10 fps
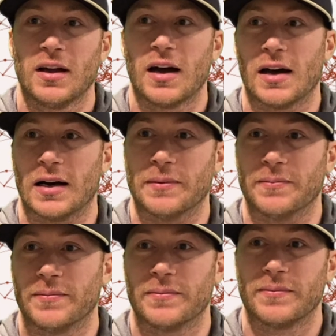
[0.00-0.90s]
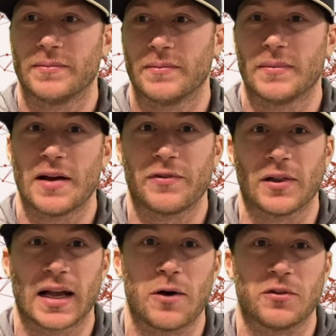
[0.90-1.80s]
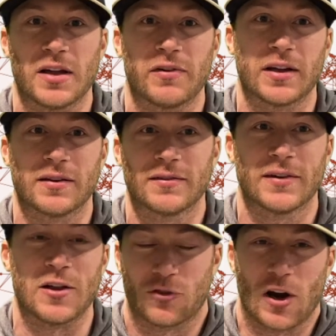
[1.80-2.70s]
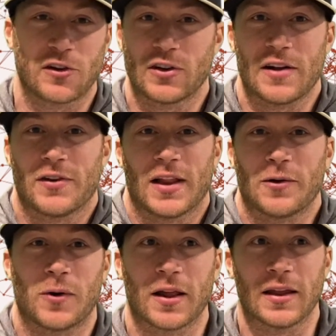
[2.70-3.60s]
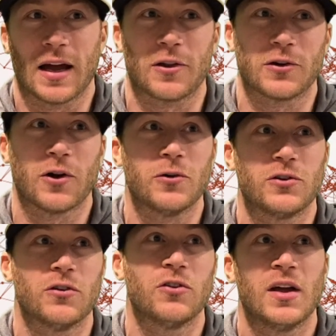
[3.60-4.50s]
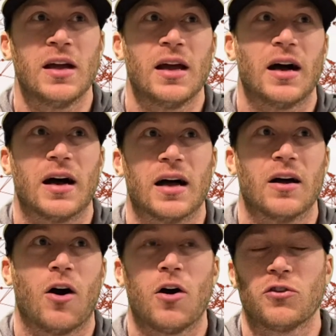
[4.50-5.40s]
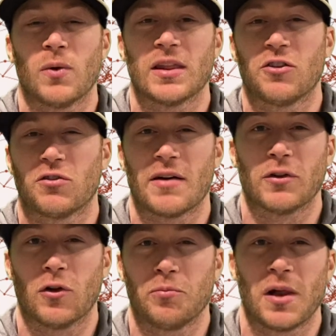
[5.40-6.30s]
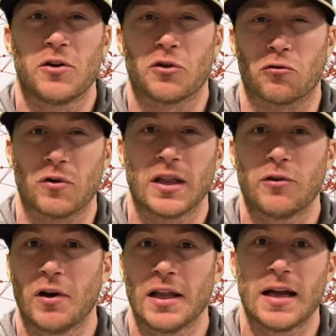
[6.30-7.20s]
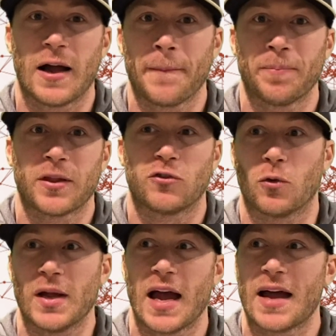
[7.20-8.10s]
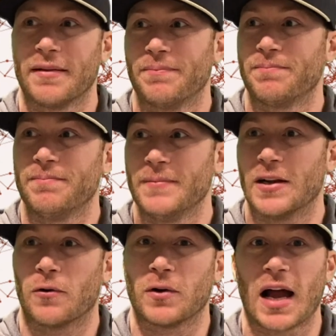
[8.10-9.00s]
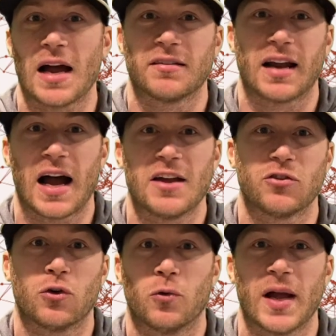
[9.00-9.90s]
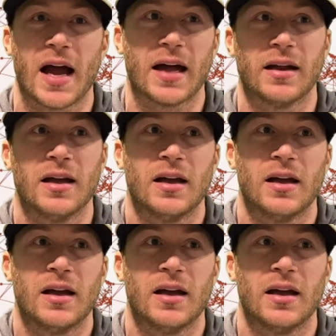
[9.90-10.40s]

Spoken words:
I felt like I was giving instruction. I felt like one of the other coaches. Also at this level, those players are really, really young. So we had, you know, guys out of high school, we had